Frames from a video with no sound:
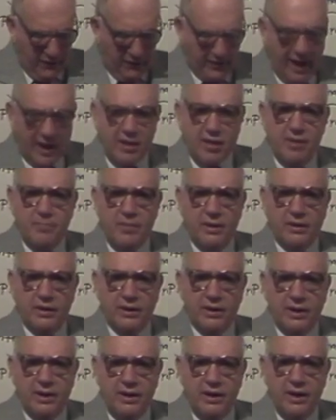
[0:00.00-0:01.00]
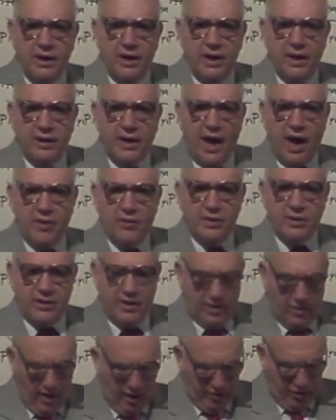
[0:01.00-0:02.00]
flexibility inherent
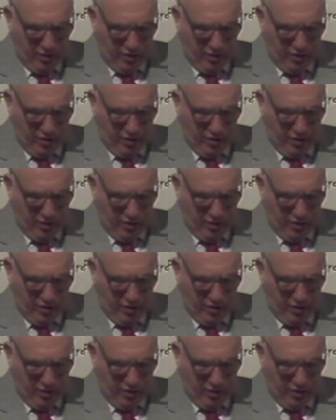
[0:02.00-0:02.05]
in all